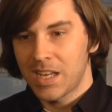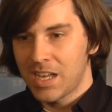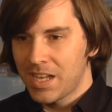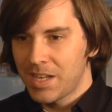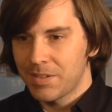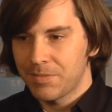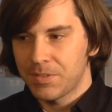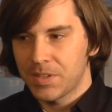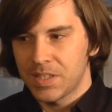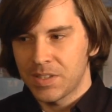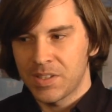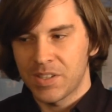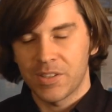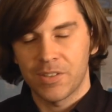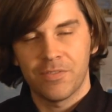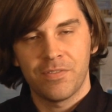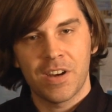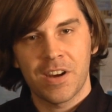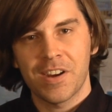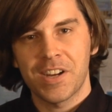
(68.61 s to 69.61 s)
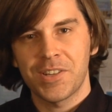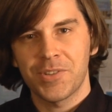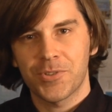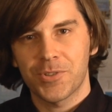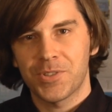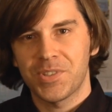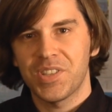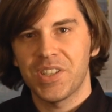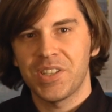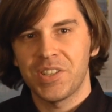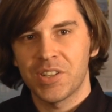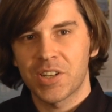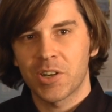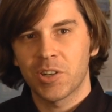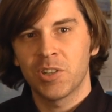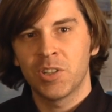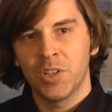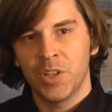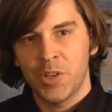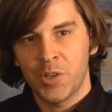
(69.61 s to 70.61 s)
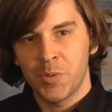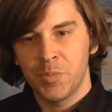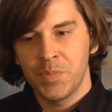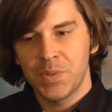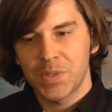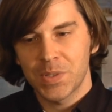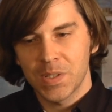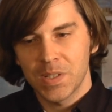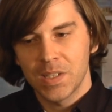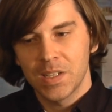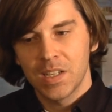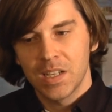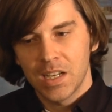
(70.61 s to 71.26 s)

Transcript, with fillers: Uh, they're very interested in our globes.